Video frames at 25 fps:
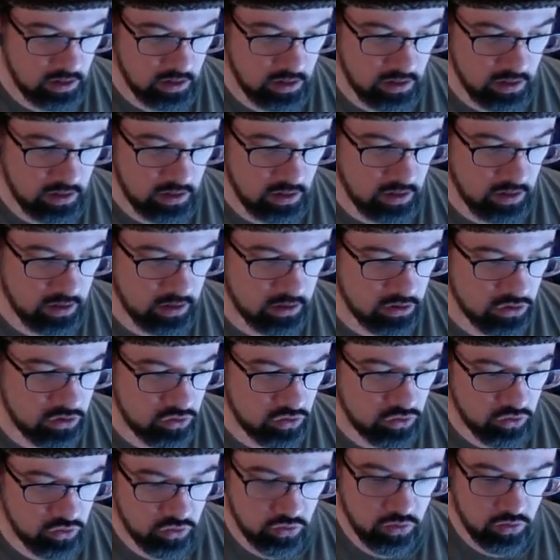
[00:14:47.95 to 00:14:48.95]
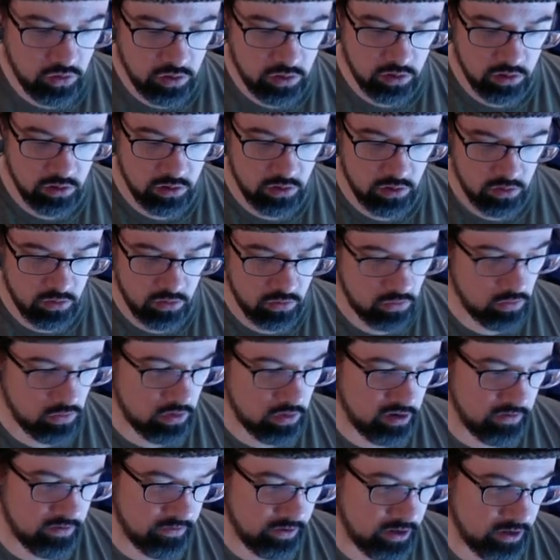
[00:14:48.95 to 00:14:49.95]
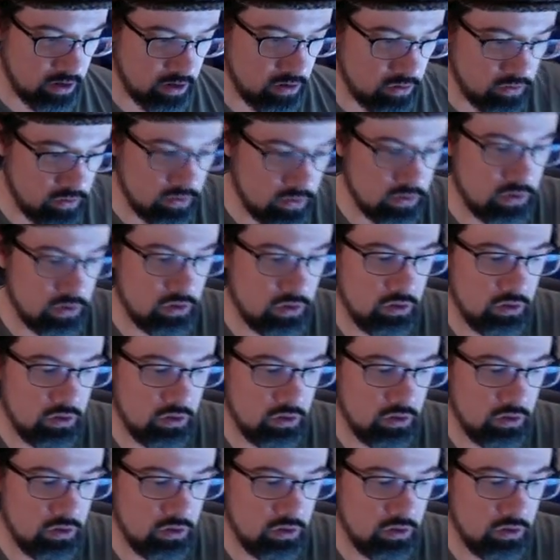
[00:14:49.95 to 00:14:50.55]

A new one of those.